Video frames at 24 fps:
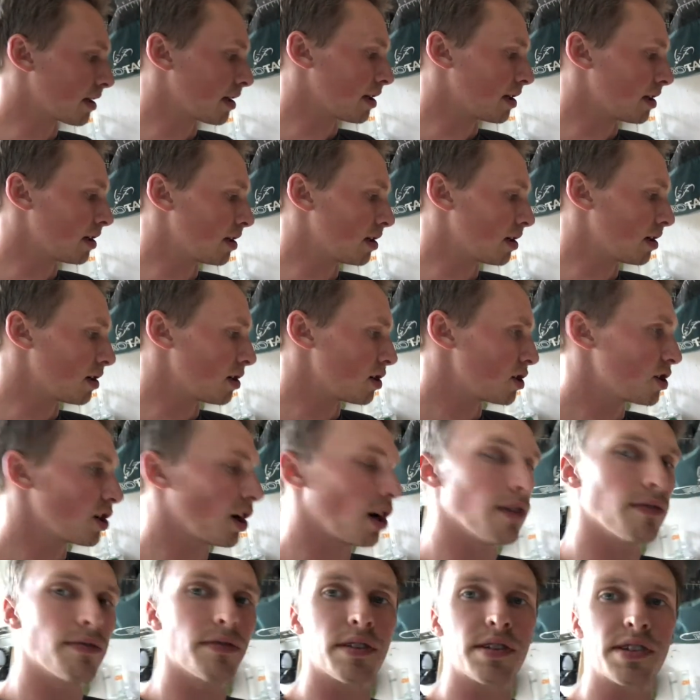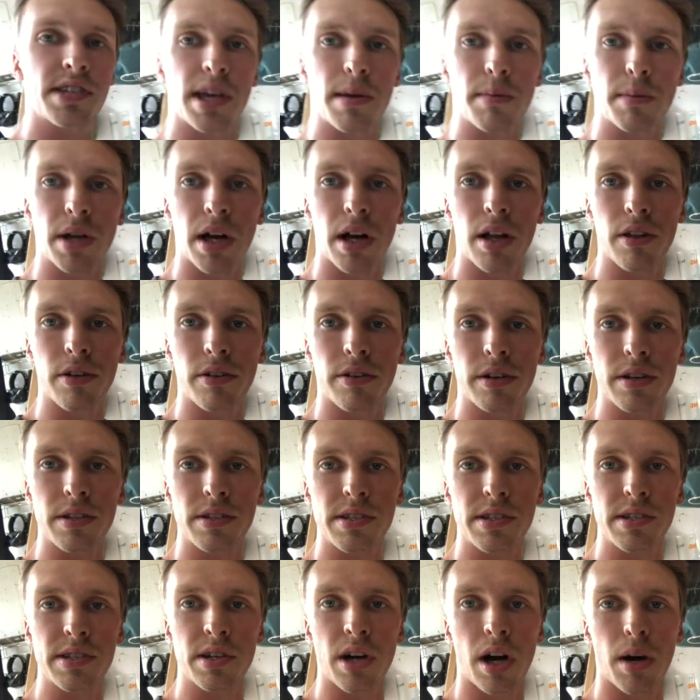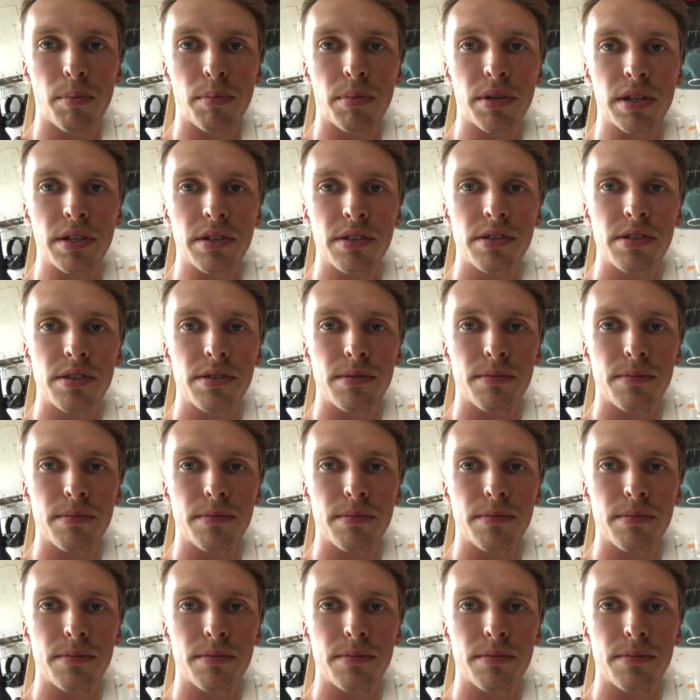the shelf the same color as the top piece.